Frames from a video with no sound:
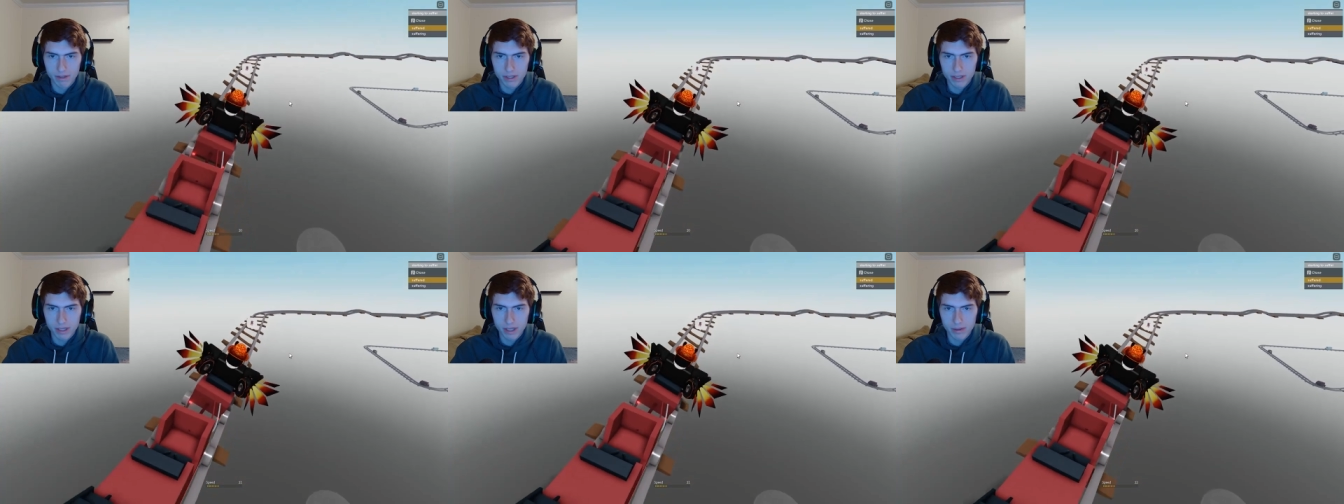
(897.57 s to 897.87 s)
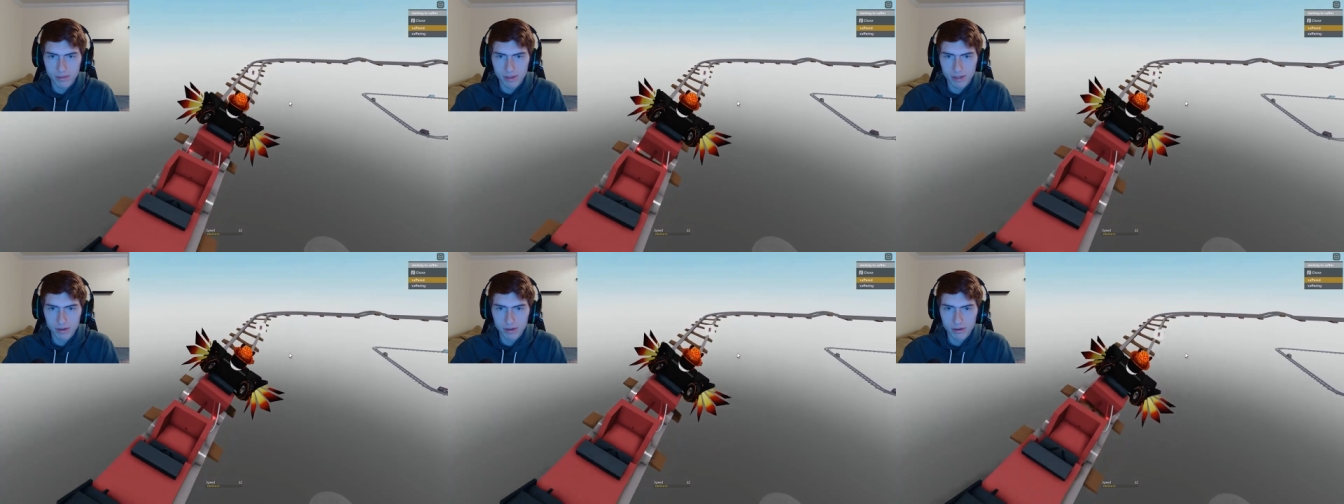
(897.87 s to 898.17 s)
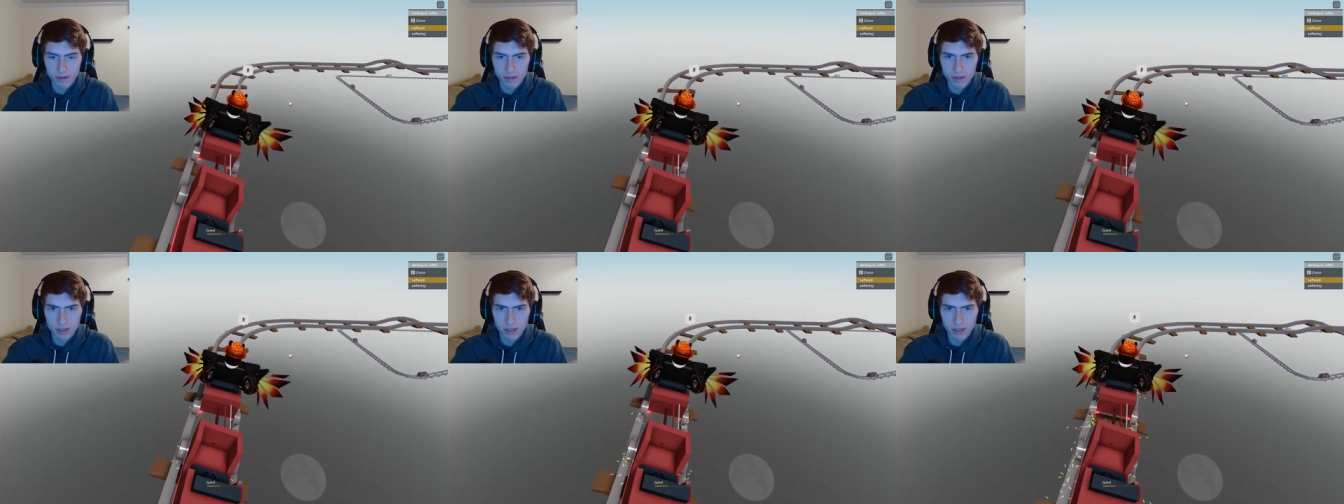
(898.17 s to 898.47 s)
Just gotta be
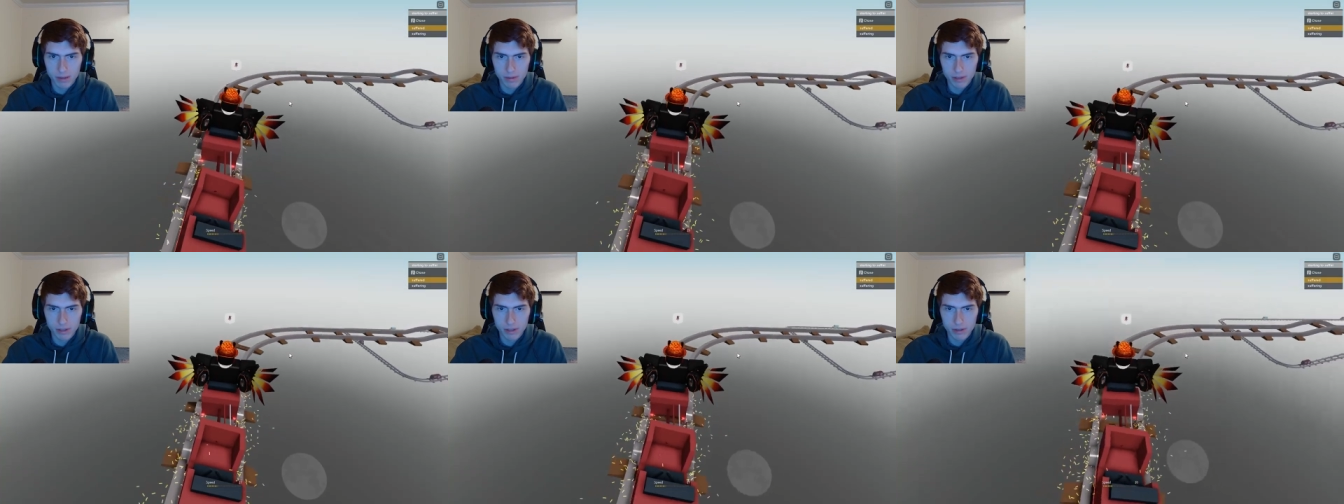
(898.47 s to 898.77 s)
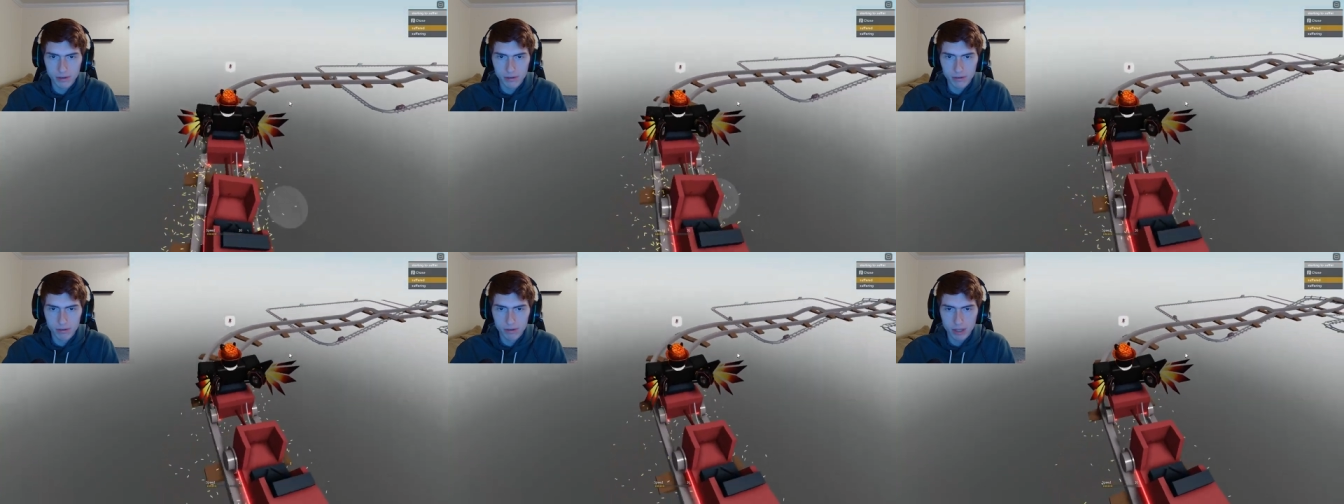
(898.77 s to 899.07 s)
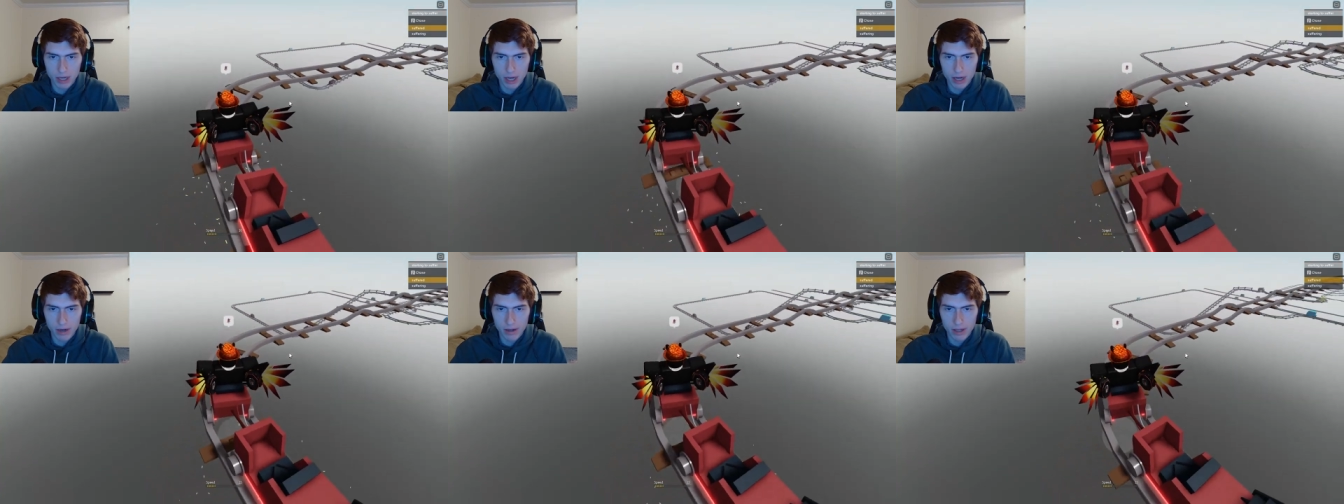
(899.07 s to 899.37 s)
we
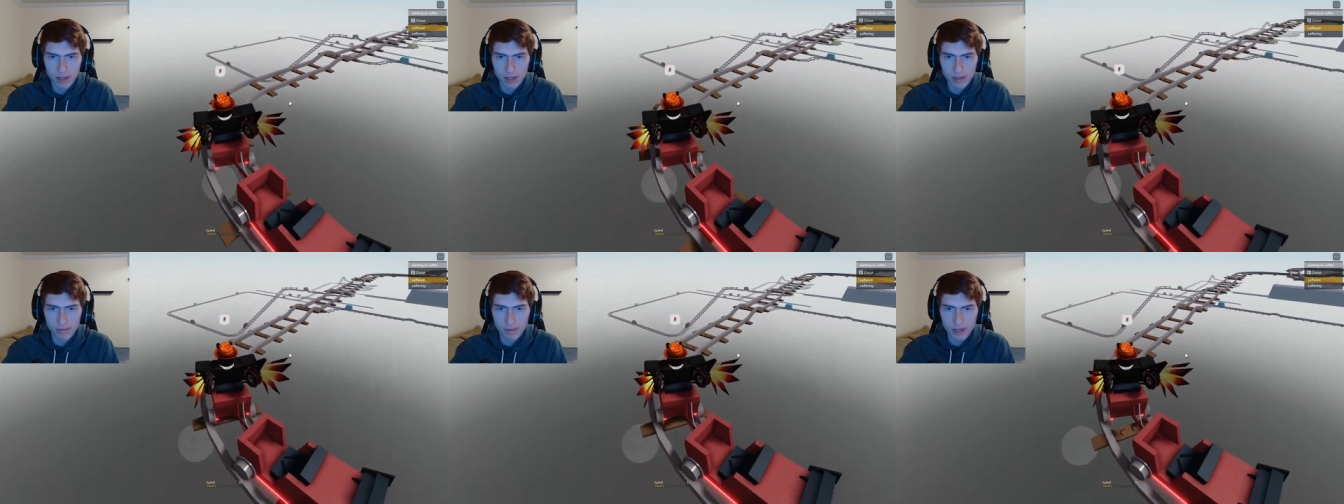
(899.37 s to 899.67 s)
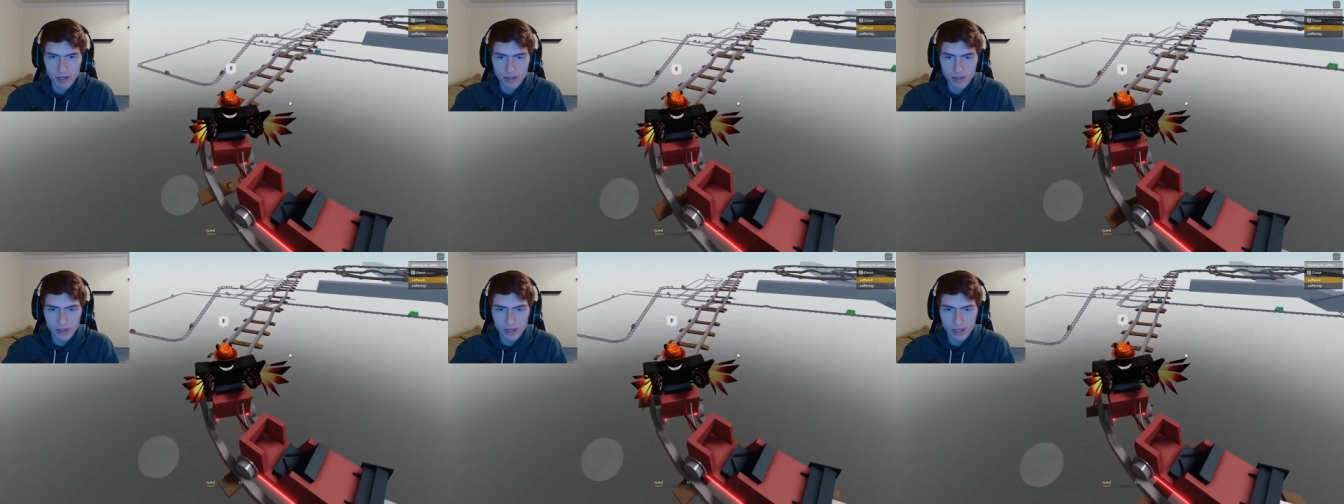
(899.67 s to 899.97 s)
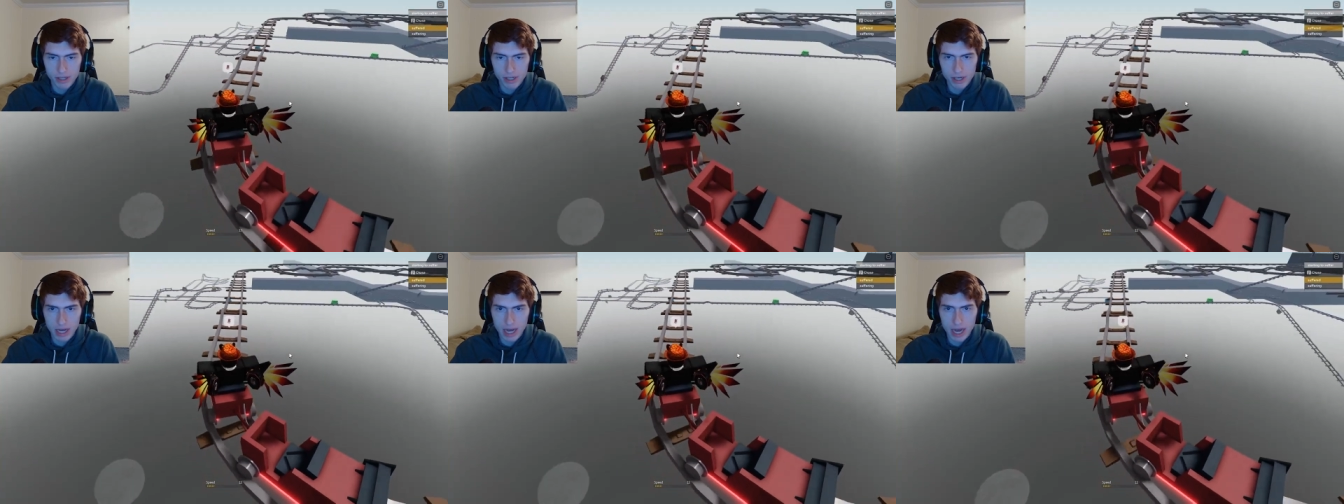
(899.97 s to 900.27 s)
gotta make sure
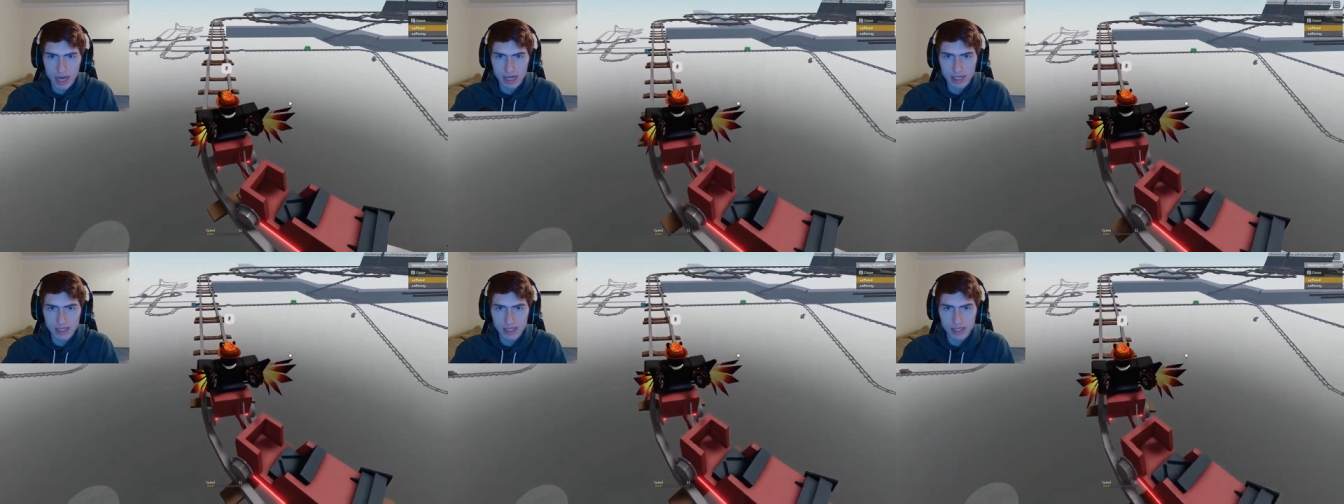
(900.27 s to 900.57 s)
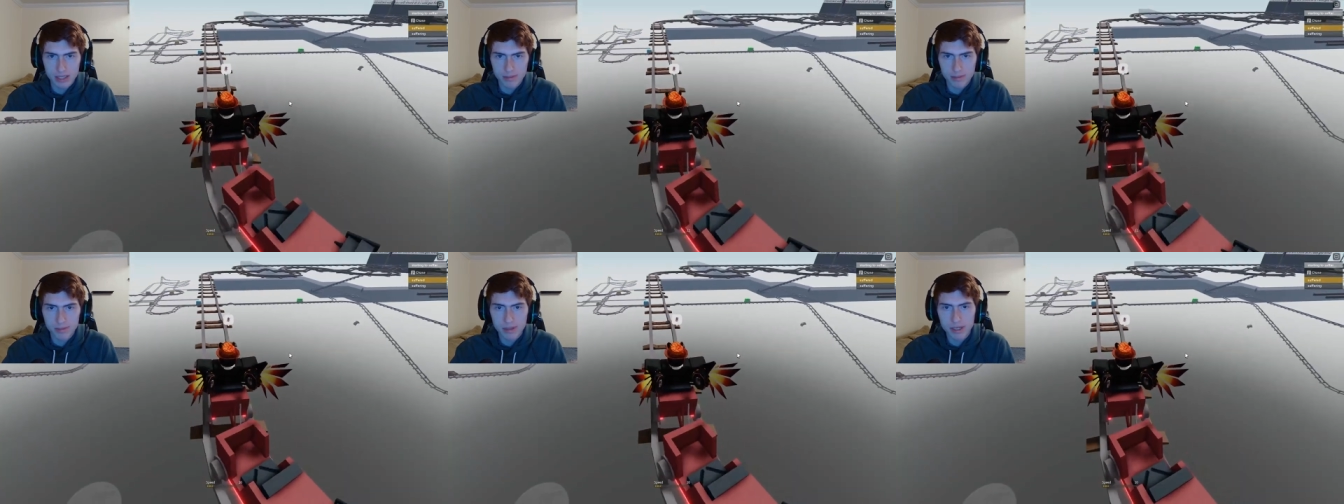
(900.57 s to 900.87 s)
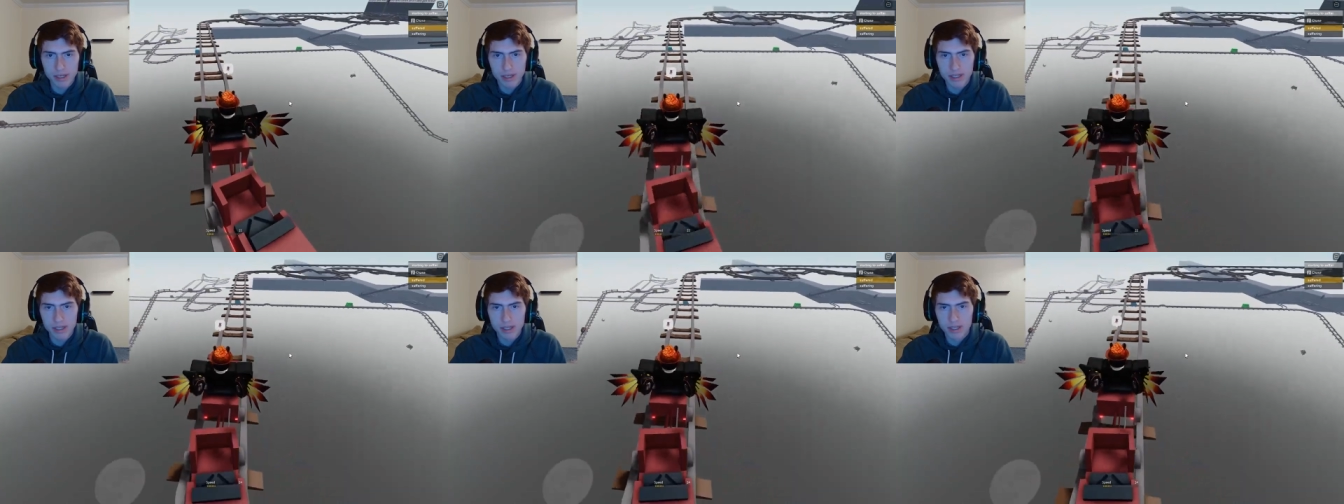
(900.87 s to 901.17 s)
not to
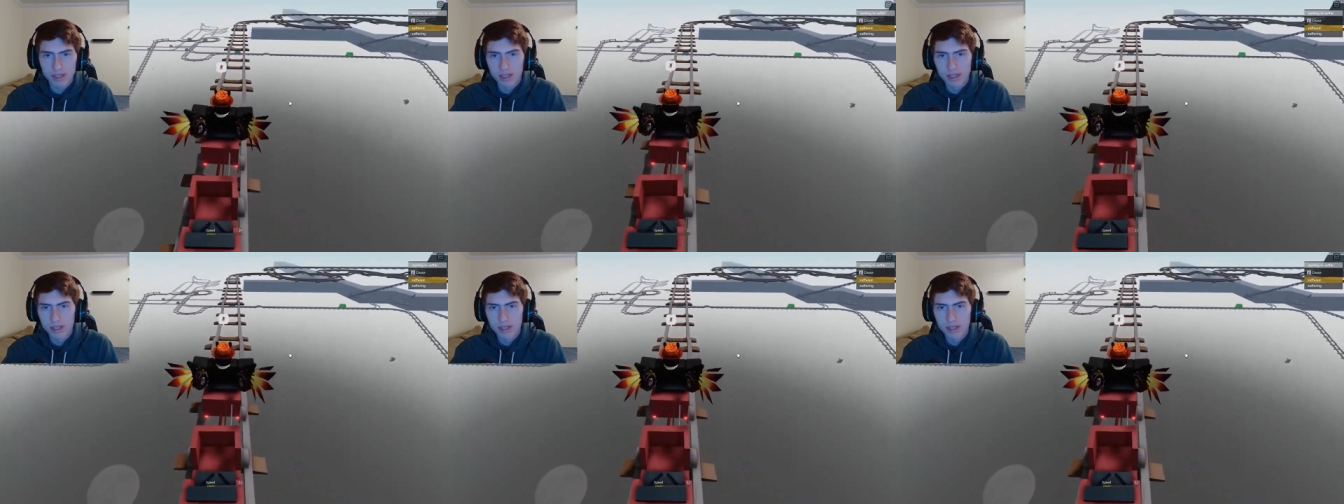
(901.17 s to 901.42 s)
speed.